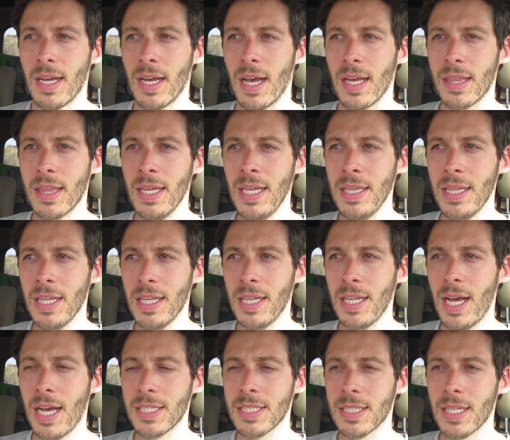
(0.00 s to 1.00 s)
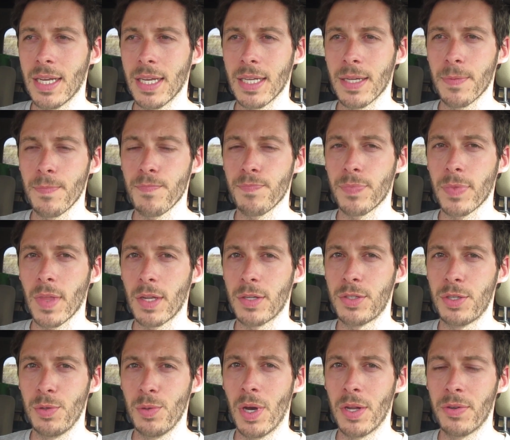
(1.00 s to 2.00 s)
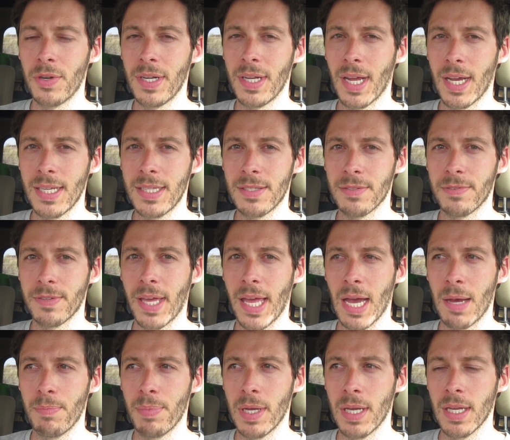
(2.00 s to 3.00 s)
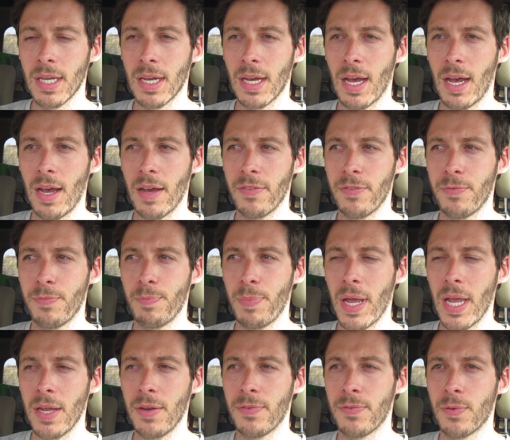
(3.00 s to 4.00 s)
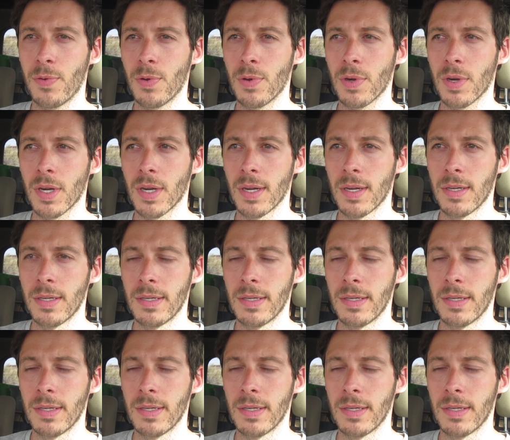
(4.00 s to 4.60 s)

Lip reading: I think in the last 200 nights of camping, I've paid for